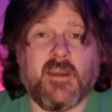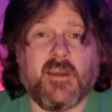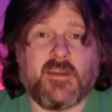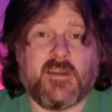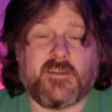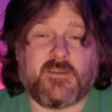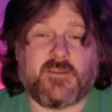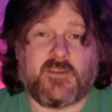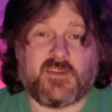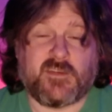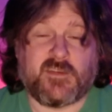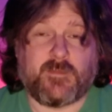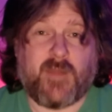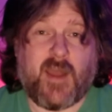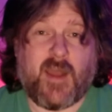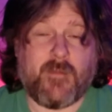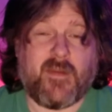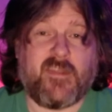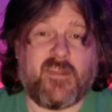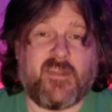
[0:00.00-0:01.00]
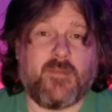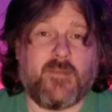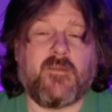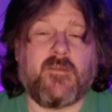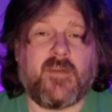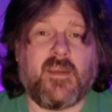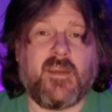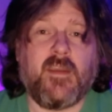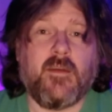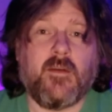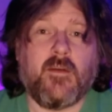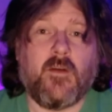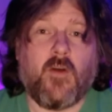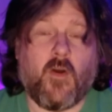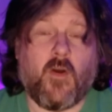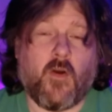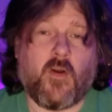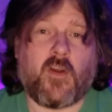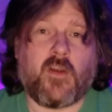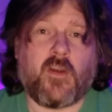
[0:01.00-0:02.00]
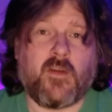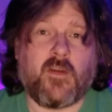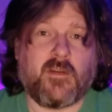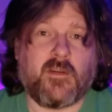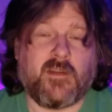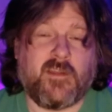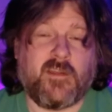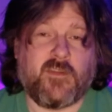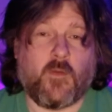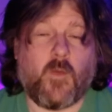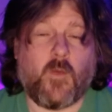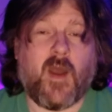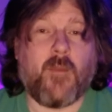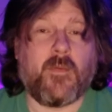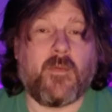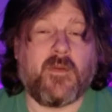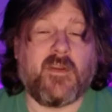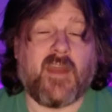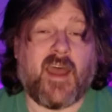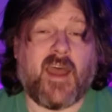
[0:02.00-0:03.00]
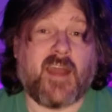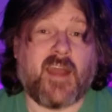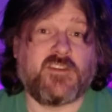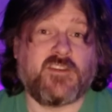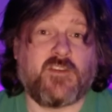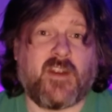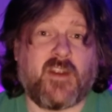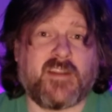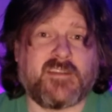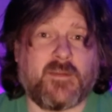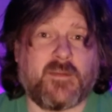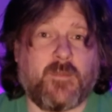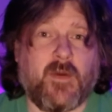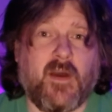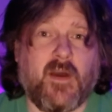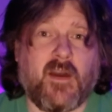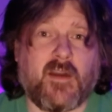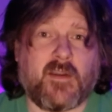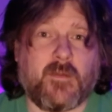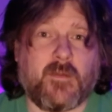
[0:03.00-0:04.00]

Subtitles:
such as Batman the Movie, Hook, Lethal Weapon and Jurassic Park.